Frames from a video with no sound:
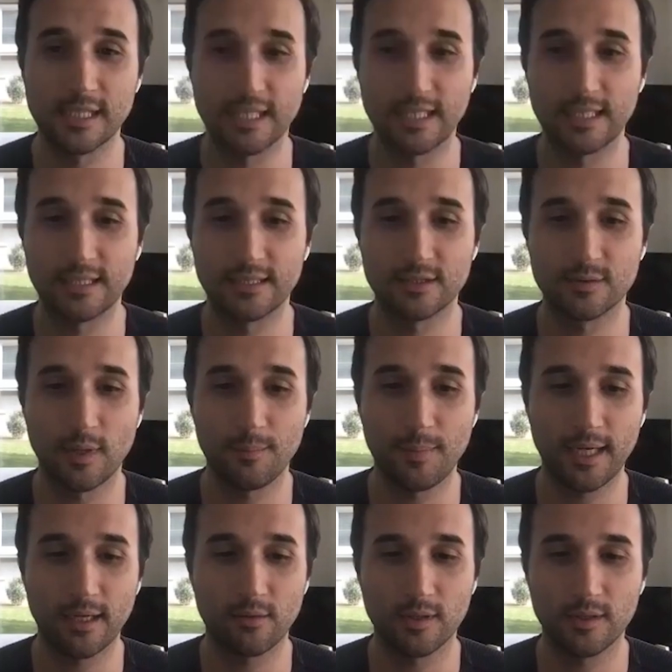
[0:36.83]
Uh, so my
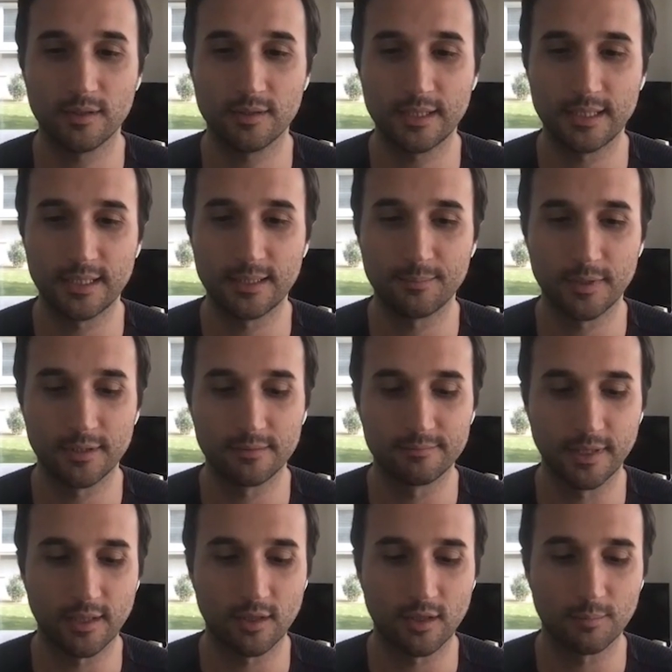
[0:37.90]
background, I'm an
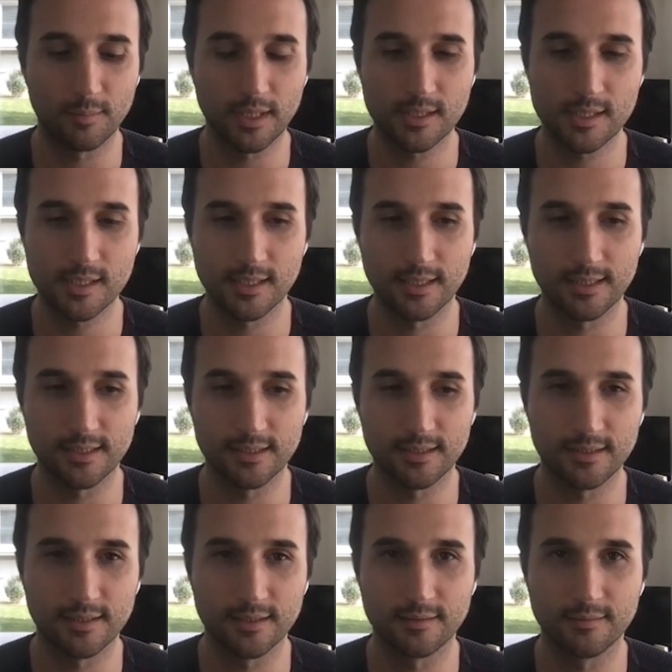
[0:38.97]
economics
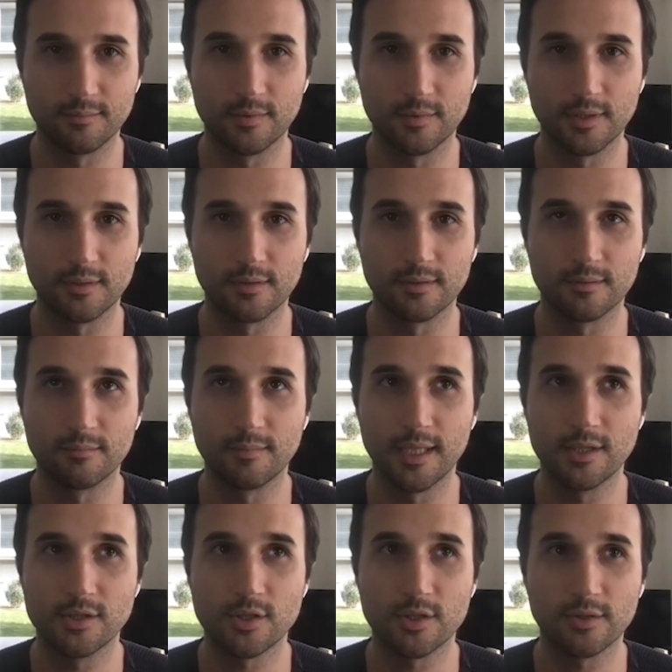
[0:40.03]
uh, uh,
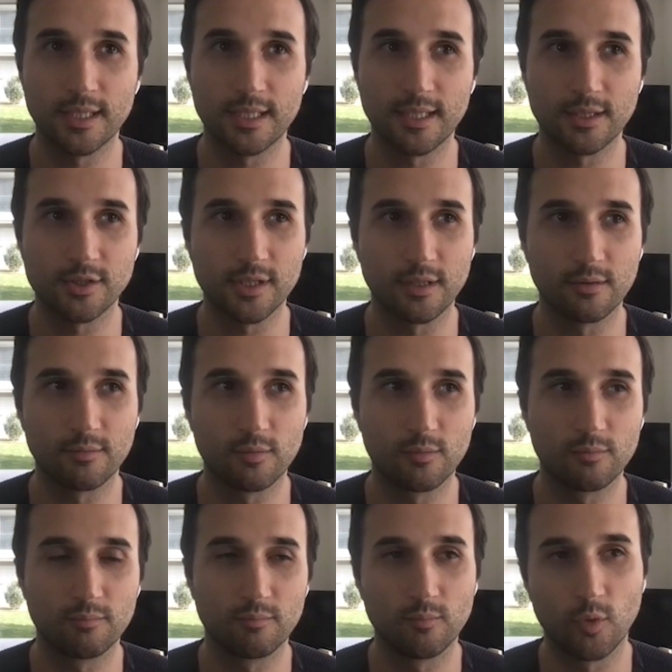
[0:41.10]
major that actually
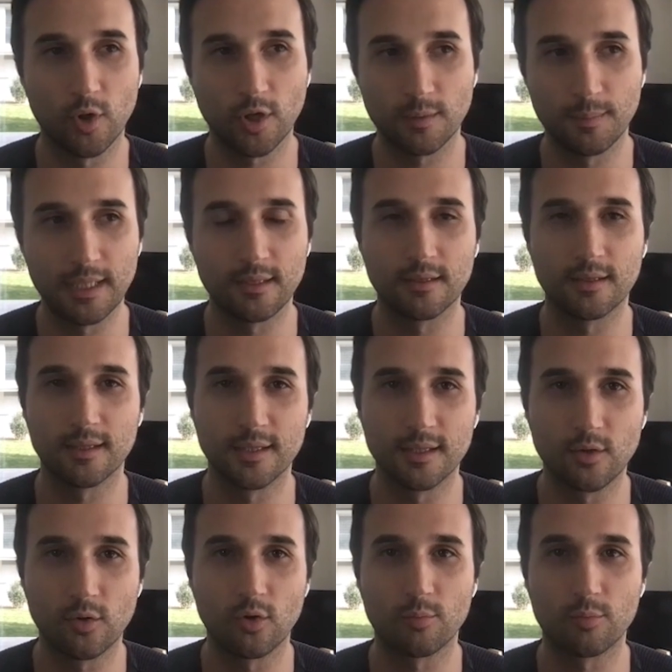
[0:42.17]
worked a bit in, a, uh, in
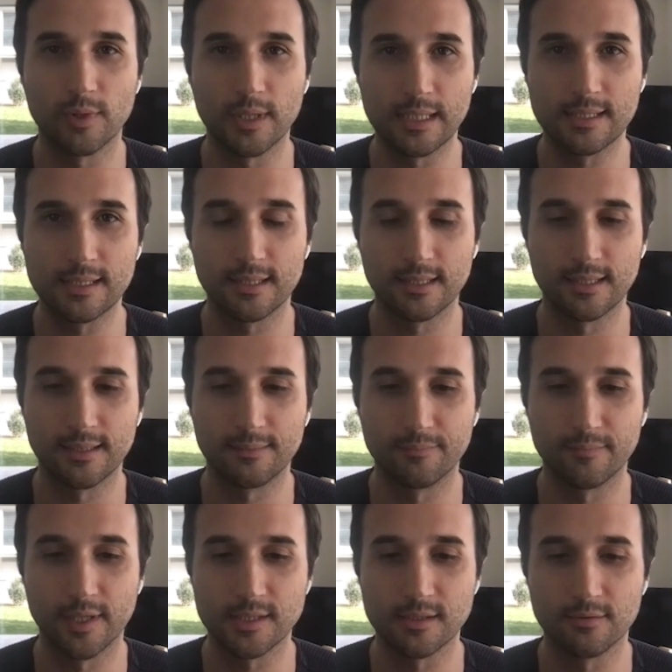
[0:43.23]
corporate
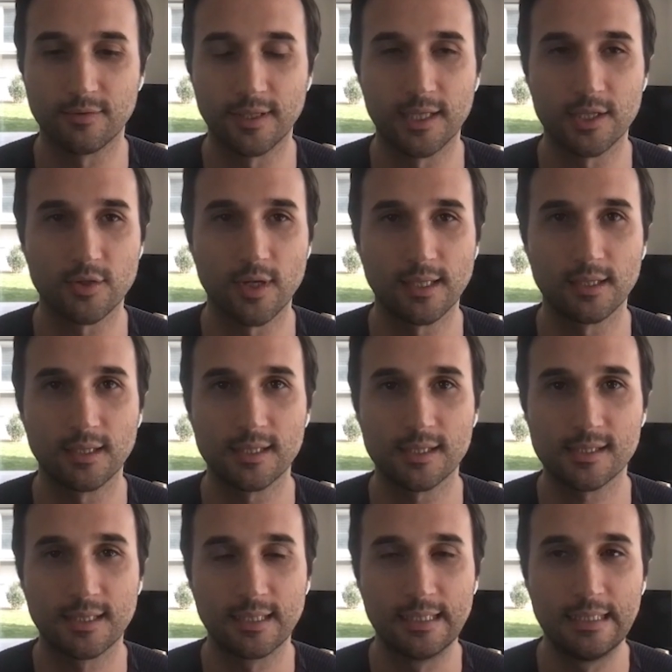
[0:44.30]
um, as a financial
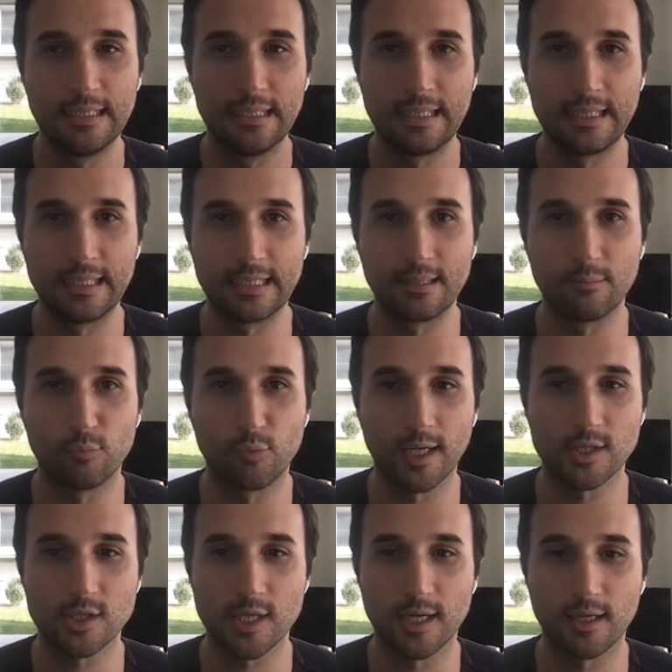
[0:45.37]
analyst and then
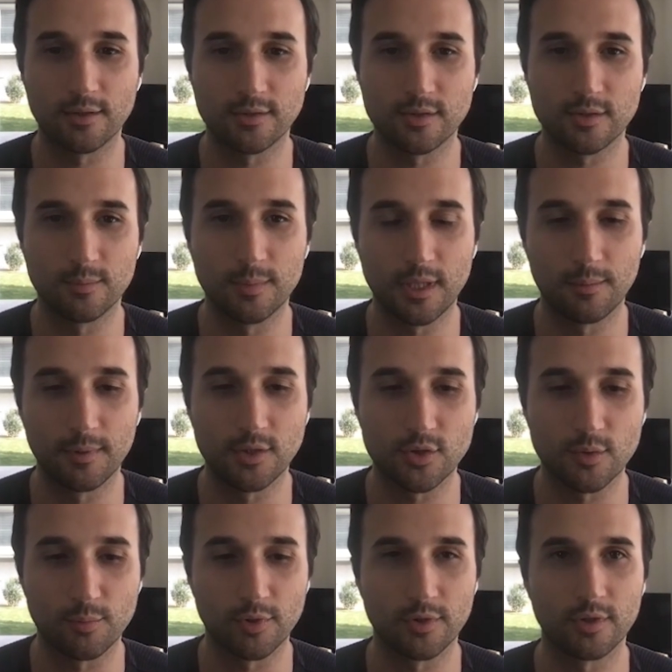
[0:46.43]
branched out to become an
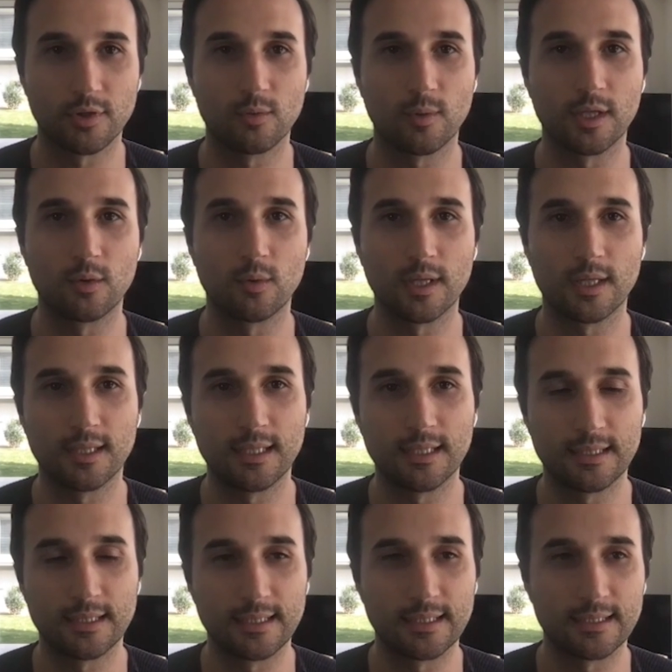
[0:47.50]
entrepreneur quite
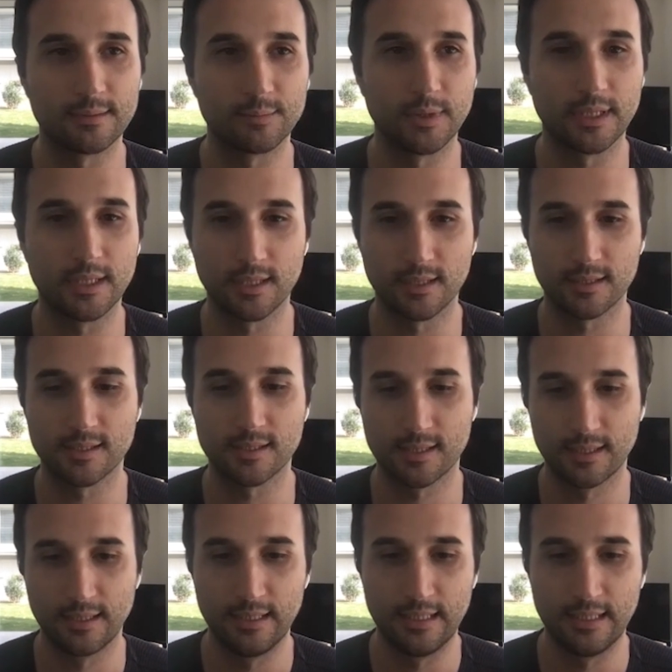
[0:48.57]
quickly um, because